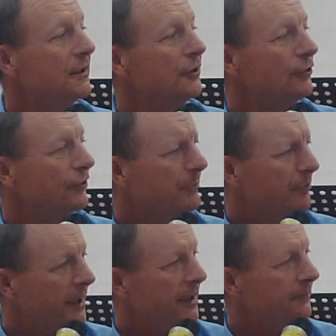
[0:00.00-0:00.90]
Did you say
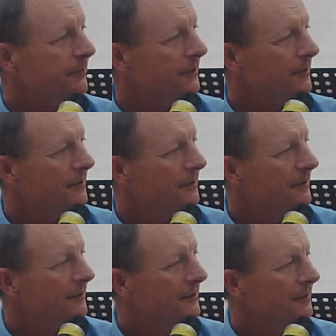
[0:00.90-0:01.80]
brave?
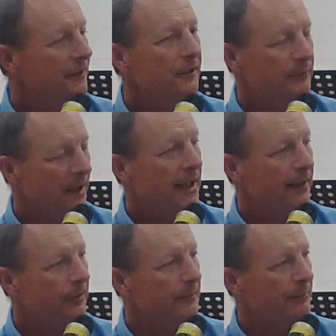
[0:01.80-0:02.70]
Yeah, you might
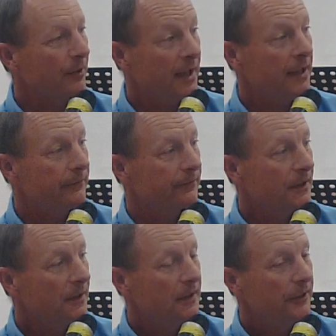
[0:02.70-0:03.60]
have to be
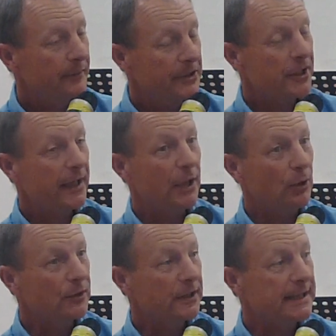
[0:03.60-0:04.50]
brave. Especially in the
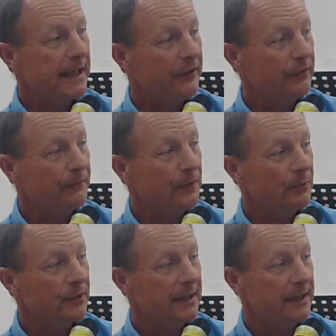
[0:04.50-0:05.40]
olden days, if you
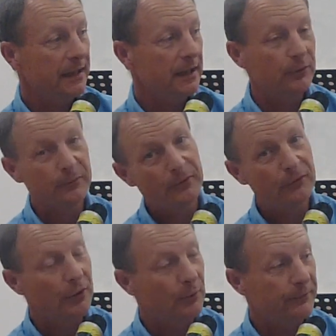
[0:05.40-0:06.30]
were the king, you were supposed
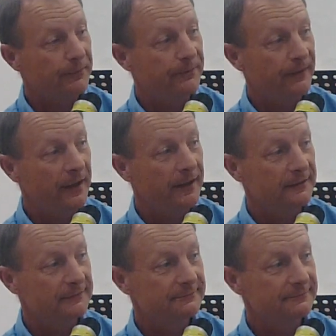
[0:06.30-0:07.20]
to go off and fight,
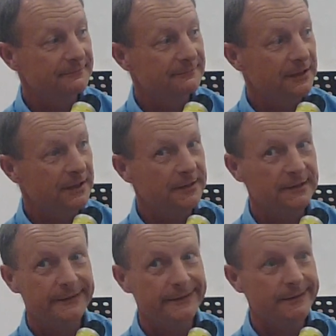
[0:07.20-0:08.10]
right,
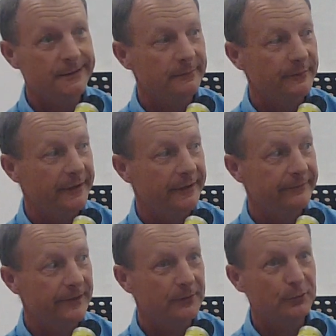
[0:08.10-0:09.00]
in the army. In
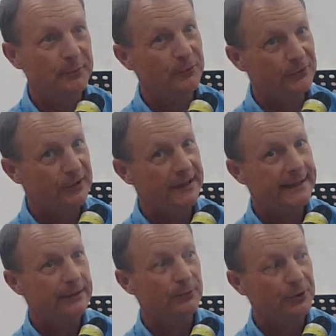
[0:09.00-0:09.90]
fact, you're supposed to
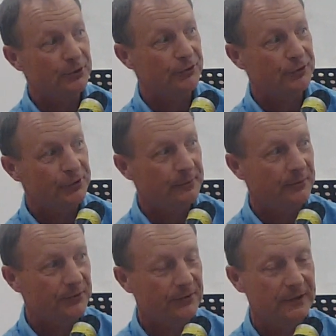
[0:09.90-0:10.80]
lead all your
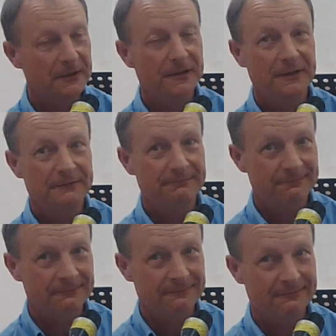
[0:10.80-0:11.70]
troops.
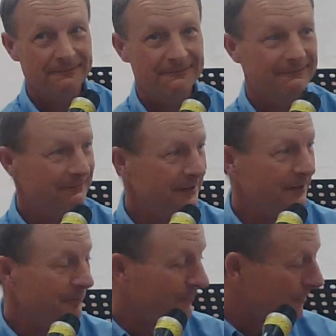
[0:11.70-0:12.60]

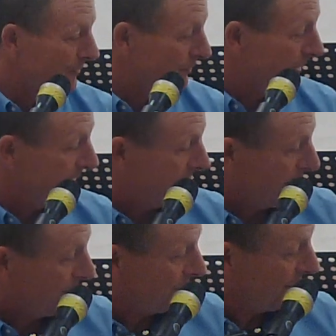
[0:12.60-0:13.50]
Absolutely,
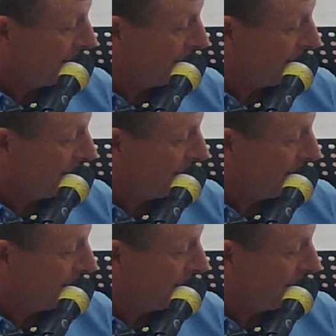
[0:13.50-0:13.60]
yes.